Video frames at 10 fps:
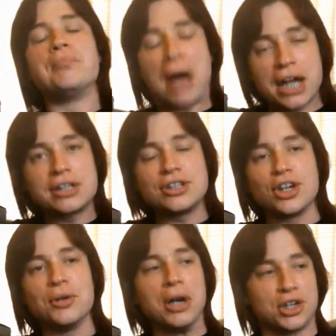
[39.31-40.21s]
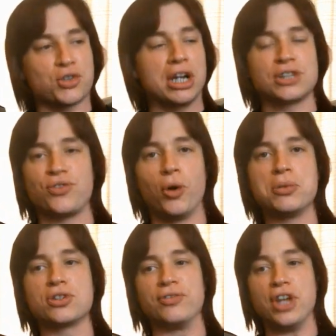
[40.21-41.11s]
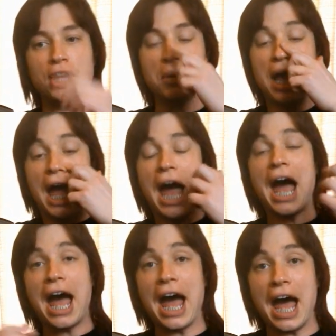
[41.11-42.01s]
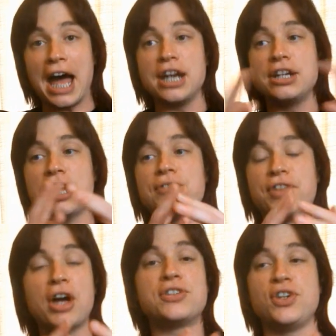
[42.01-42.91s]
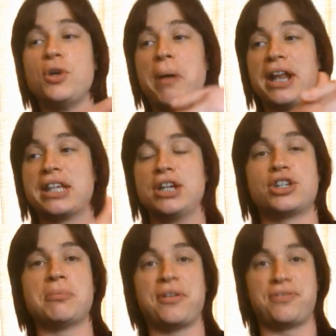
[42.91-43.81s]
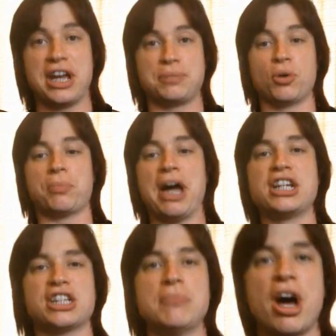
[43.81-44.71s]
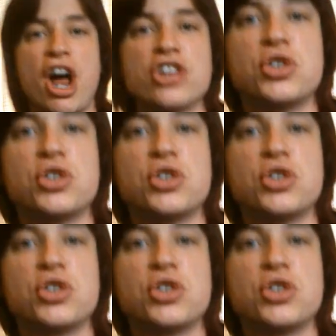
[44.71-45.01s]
Back to do a Transformers review. And for those of you who paid attention to my Facebook page, because I'm not on